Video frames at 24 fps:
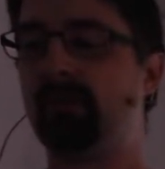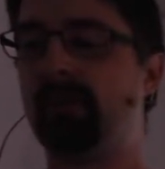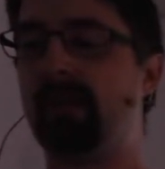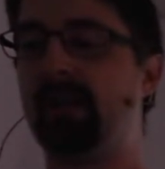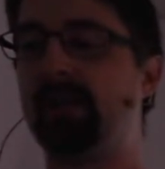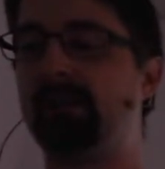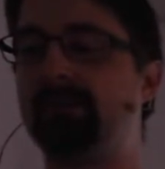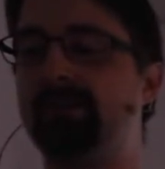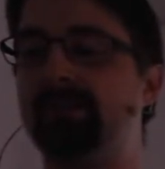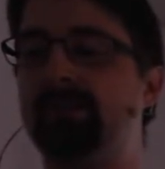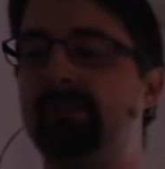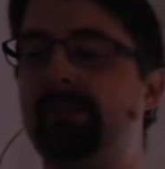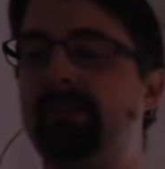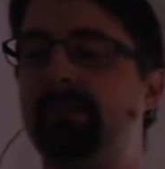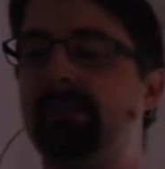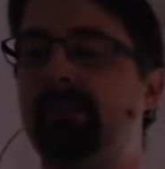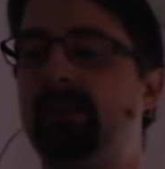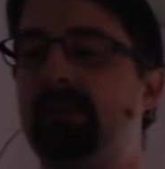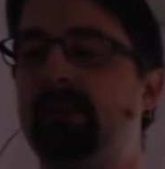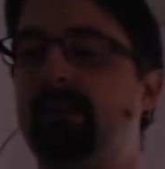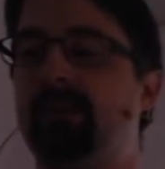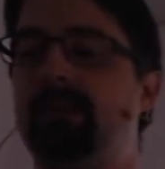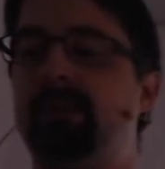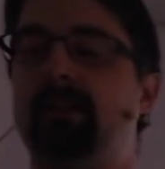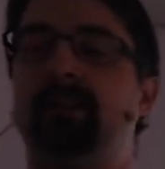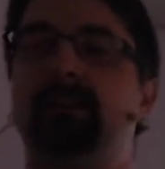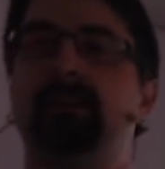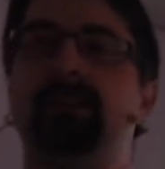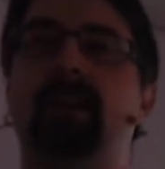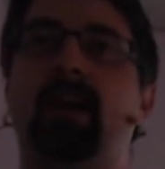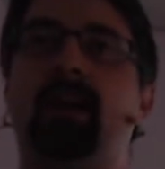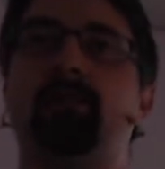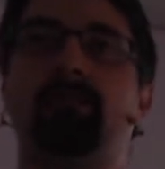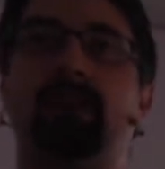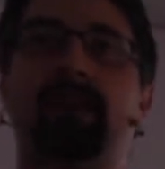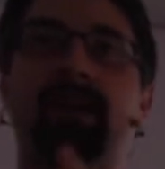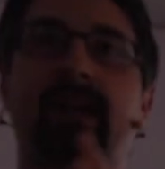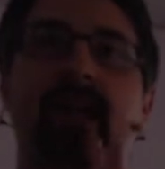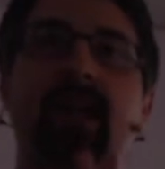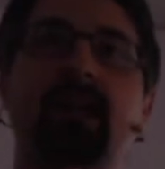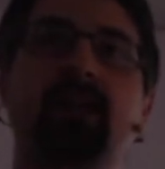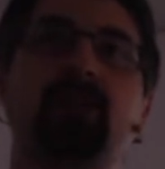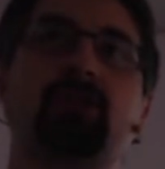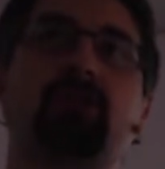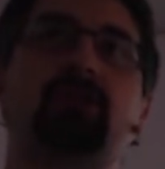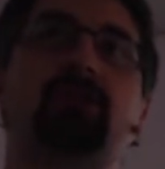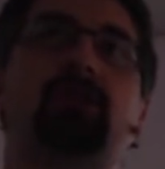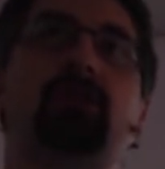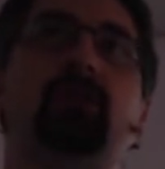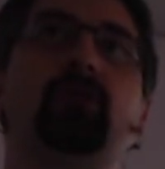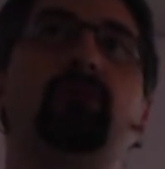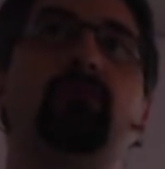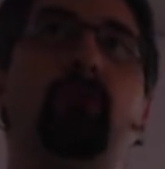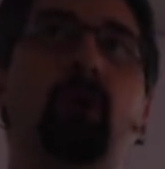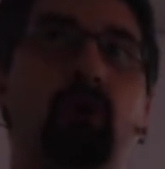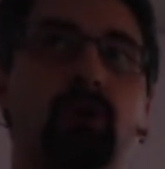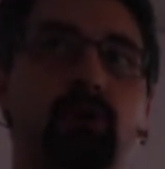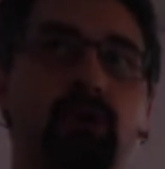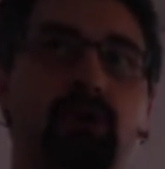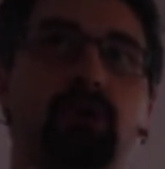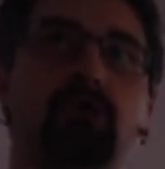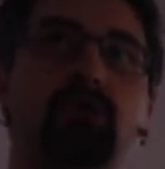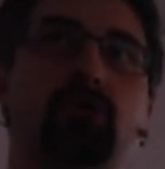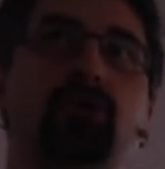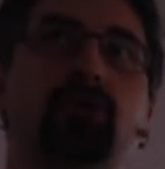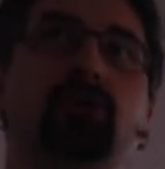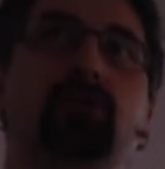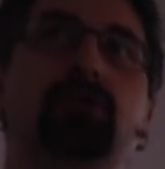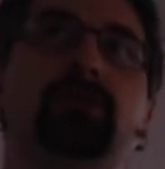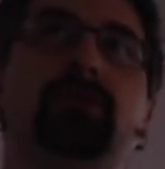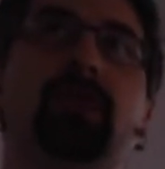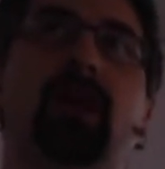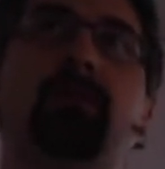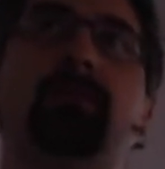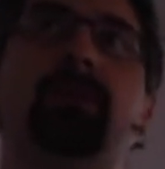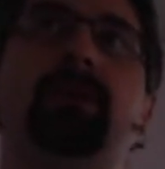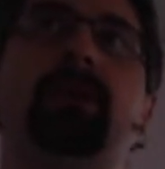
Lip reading: get the applications you push to the